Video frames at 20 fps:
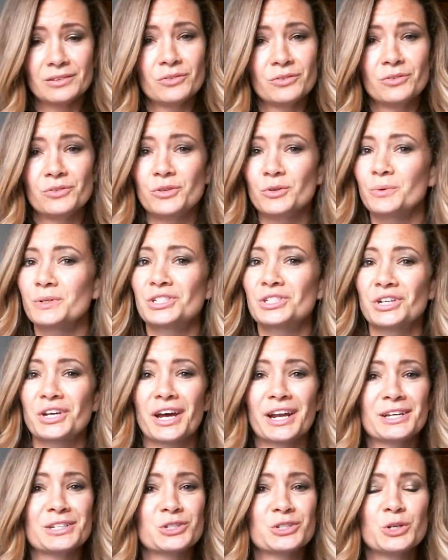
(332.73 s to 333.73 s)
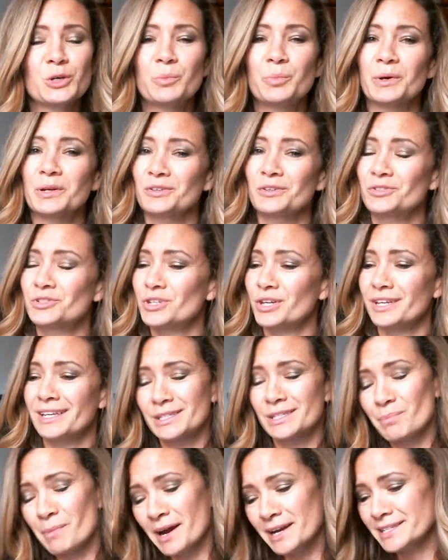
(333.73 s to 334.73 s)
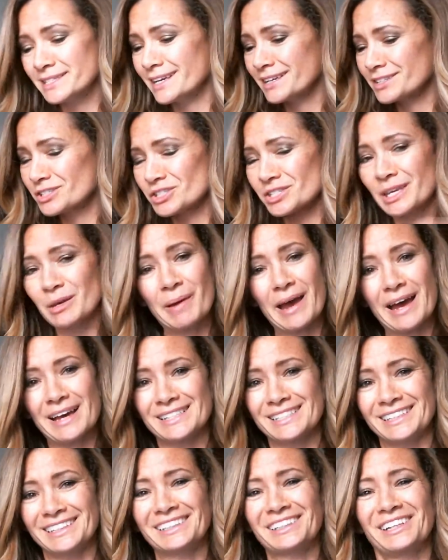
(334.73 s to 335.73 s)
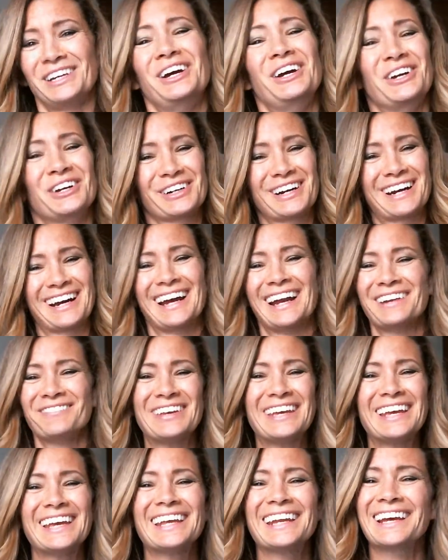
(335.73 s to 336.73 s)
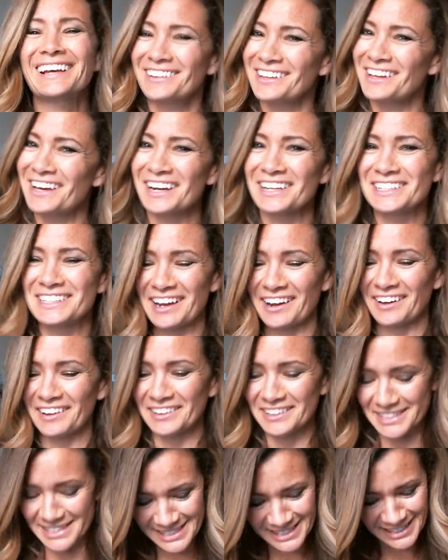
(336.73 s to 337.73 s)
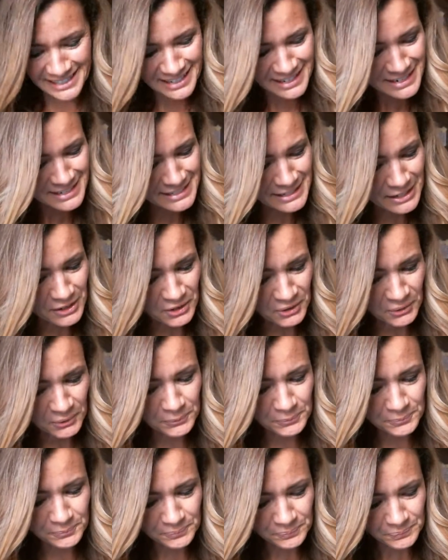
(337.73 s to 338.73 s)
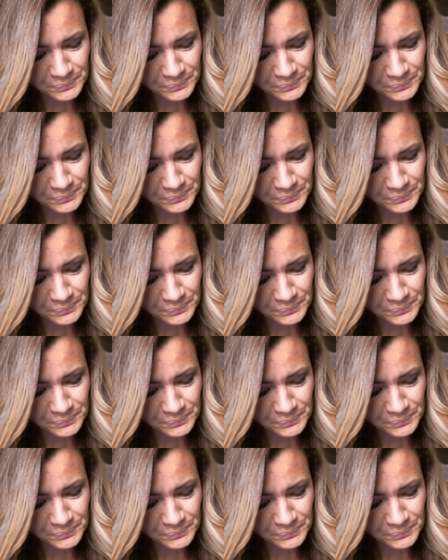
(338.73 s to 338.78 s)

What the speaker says: do what you got to do, but it's mindset, just get past it. You're going to be eating a lot of salads. So